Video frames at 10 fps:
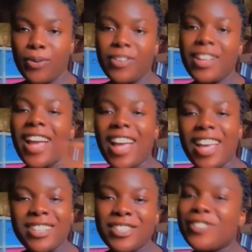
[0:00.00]

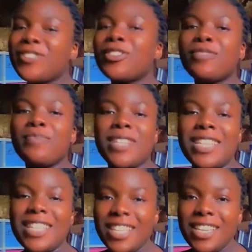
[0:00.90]
guys, it's not been
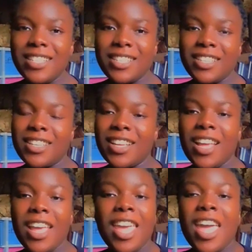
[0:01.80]
easy.
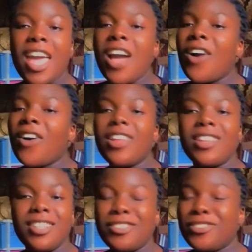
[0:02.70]

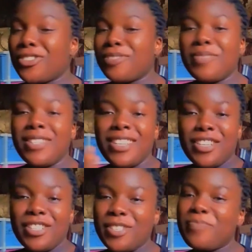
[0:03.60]
Honestly, it's not been
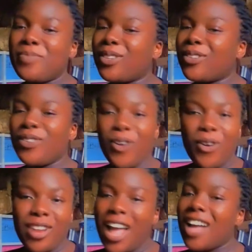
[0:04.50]
easy, but
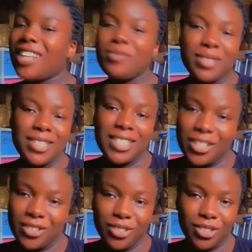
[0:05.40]
God has been
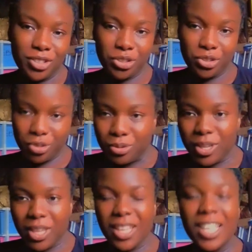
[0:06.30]
seeing us through.
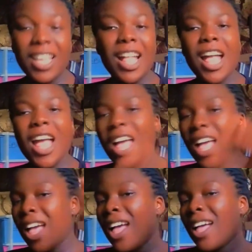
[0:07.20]
Okay,
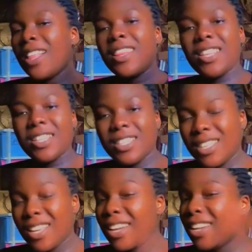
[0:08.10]

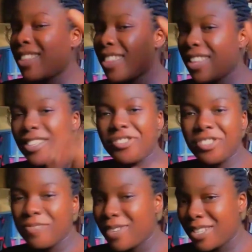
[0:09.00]
this third
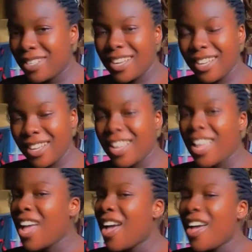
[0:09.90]
trimester,
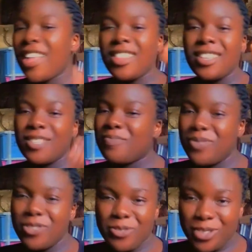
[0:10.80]
this
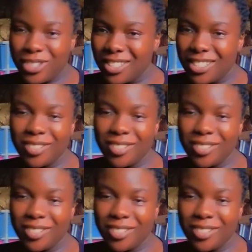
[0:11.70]
period,